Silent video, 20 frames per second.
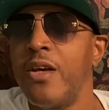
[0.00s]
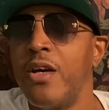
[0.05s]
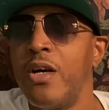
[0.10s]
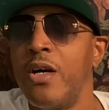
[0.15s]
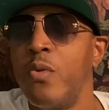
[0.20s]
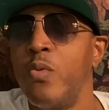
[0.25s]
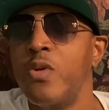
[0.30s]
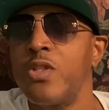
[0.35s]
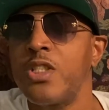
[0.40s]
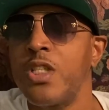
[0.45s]

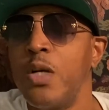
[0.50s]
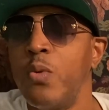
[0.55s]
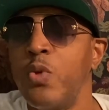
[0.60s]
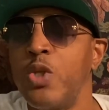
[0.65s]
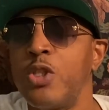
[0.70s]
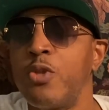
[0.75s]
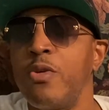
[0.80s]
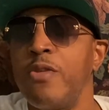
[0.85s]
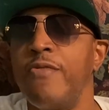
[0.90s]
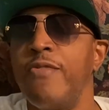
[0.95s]
Um, what's up,
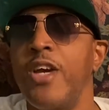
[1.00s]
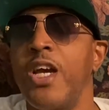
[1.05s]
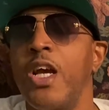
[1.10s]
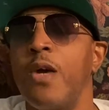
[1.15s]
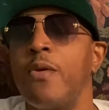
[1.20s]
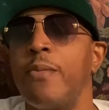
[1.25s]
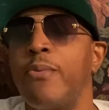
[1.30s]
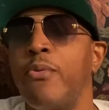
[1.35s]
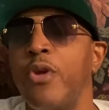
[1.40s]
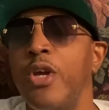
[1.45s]
with
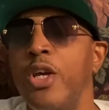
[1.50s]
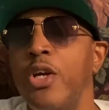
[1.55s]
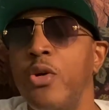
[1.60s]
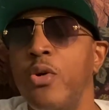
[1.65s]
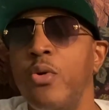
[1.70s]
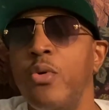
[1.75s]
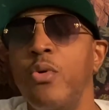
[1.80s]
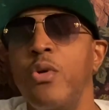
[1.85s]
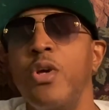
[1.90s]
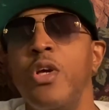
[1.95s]
Rivera,
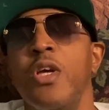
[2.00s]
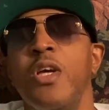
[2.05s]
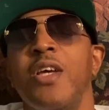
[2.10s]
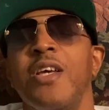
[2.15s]
Pringle,